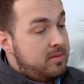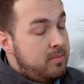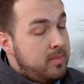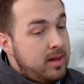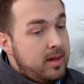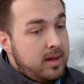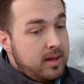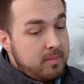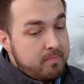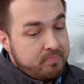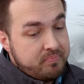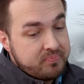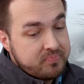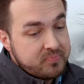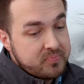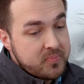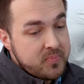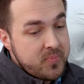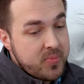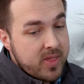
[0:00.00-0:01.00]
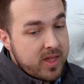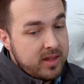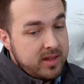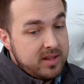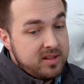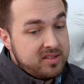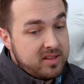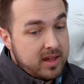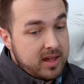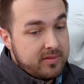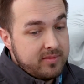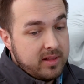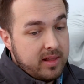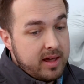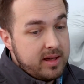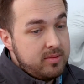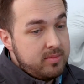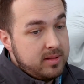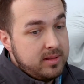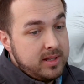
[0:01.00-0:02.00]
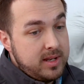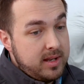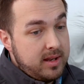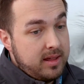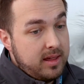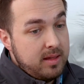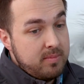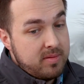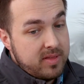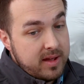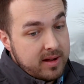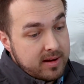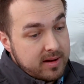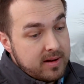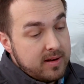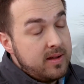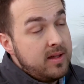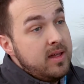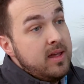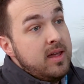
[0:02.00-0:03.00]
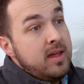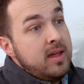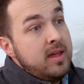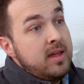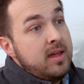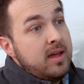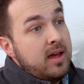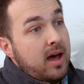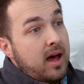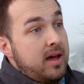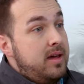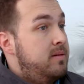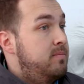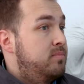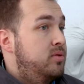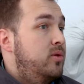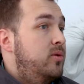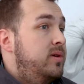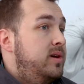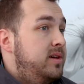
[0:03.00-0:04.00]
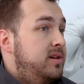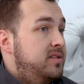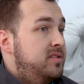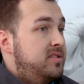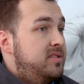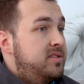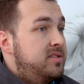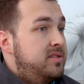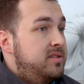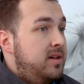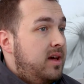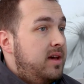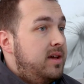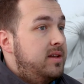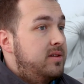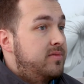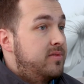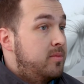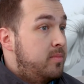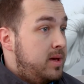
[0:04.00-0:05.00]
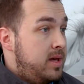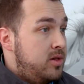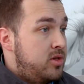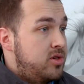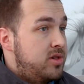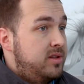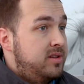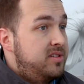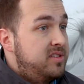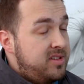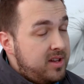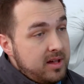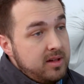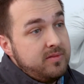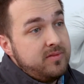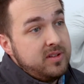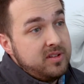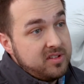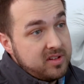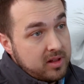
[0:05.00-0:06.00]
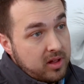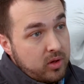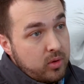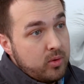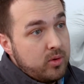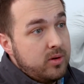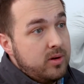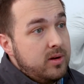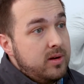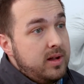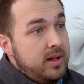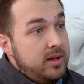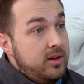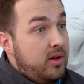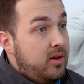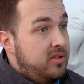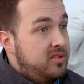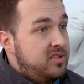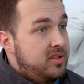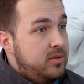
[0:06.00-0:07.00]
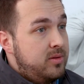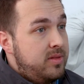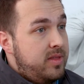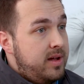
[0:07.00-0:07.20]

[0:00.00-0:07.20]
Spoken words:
to me, is they have a liability to keep their employees' information safe and secure, and also